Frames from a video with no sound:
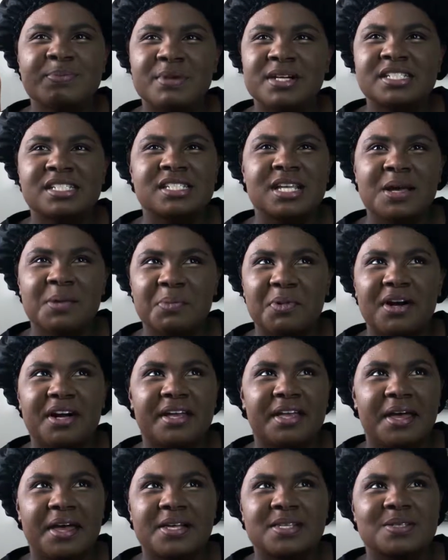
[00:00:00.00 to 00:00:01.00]
much as I
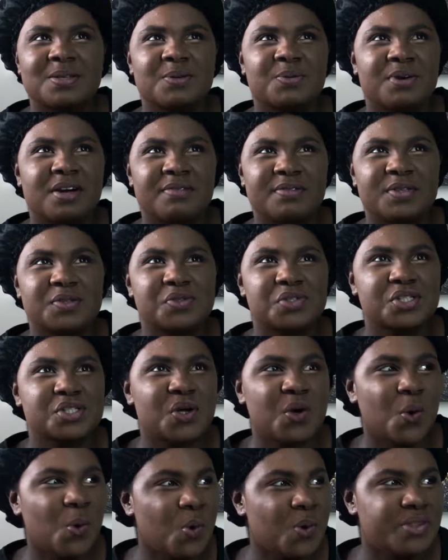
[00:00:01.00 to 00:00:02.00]
broadcast Revolution
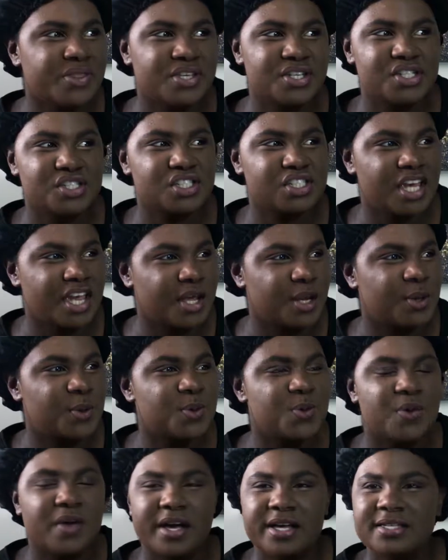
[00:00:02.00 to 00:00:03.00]
on this channel,
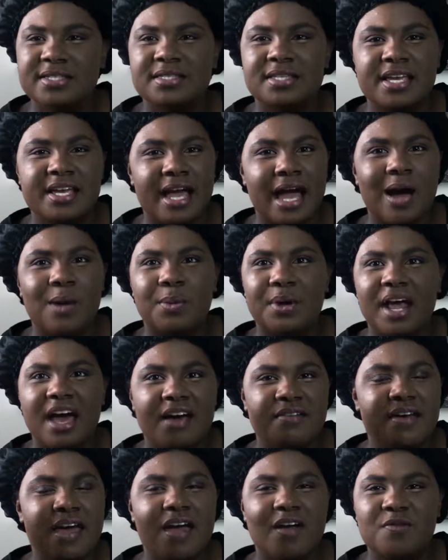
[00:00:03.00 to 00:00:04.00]
you guys think I would
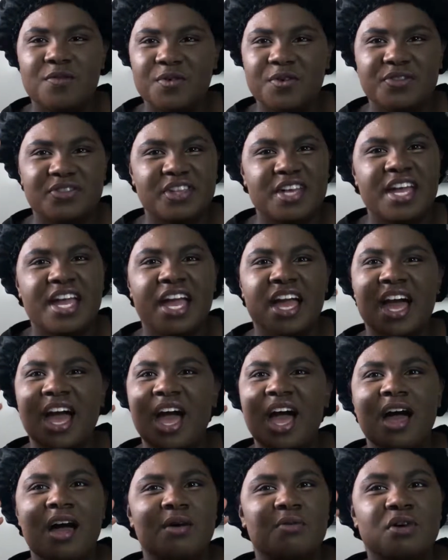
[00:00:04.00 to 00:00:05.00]
have everything
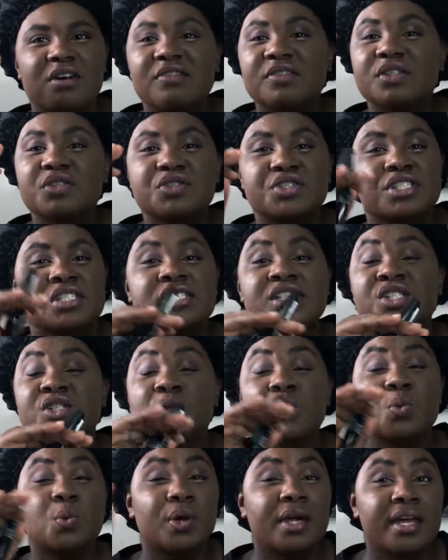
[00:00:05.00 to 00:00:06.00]
Revolution
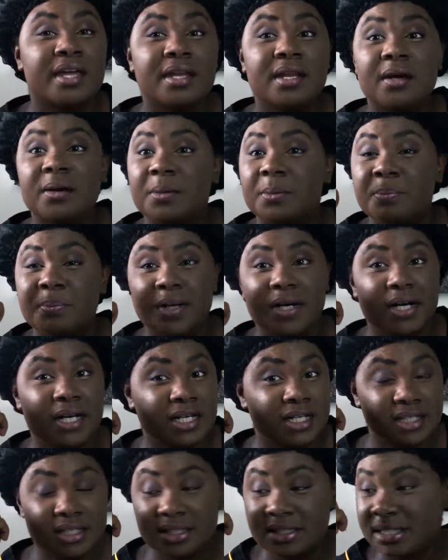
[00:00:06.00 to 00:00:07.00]
to win,
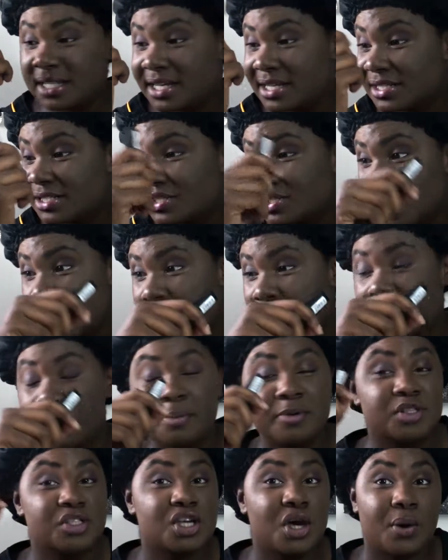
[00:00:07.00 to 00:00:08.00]
but NYX showed
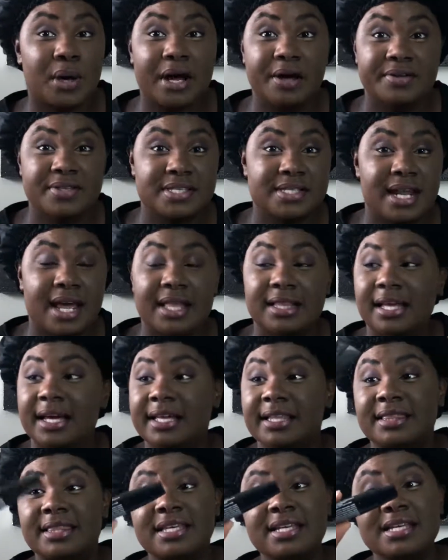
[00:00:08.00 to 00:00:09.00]
up and showed out today.
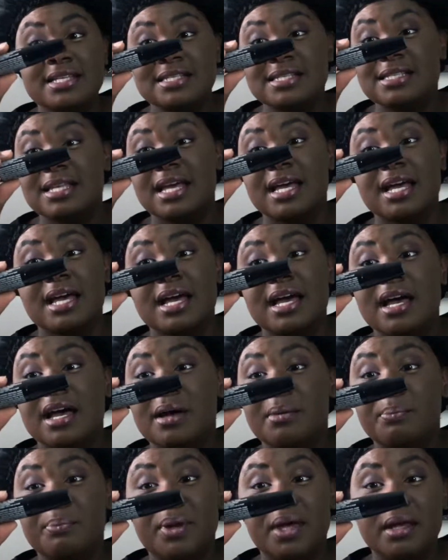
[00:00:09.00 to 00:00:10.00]
Like this
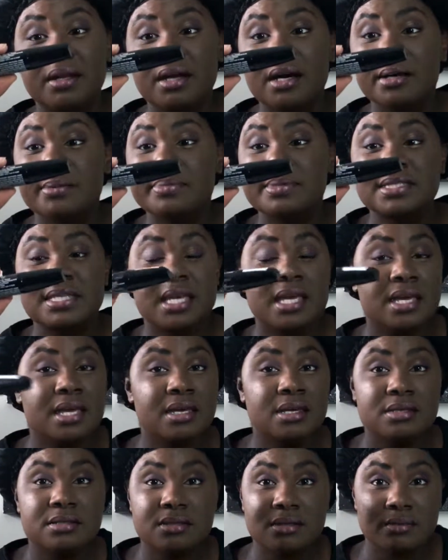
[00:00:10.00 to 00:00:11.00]
Pen Up
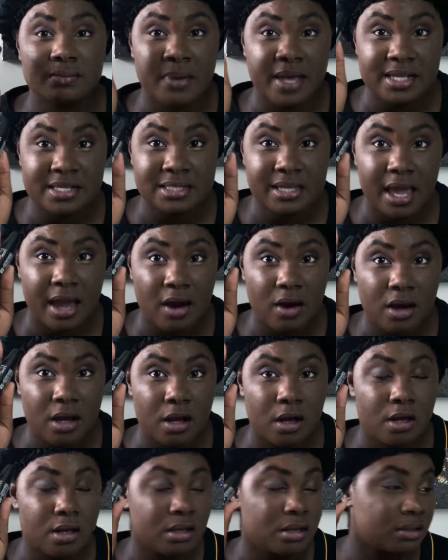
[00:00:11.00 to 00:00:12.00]
Tease
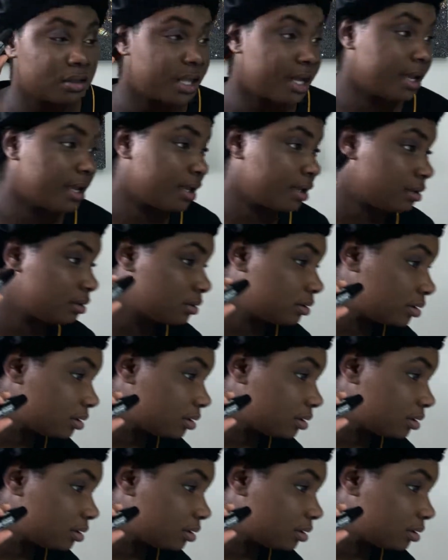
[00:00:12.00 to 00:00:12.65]
mascara, like,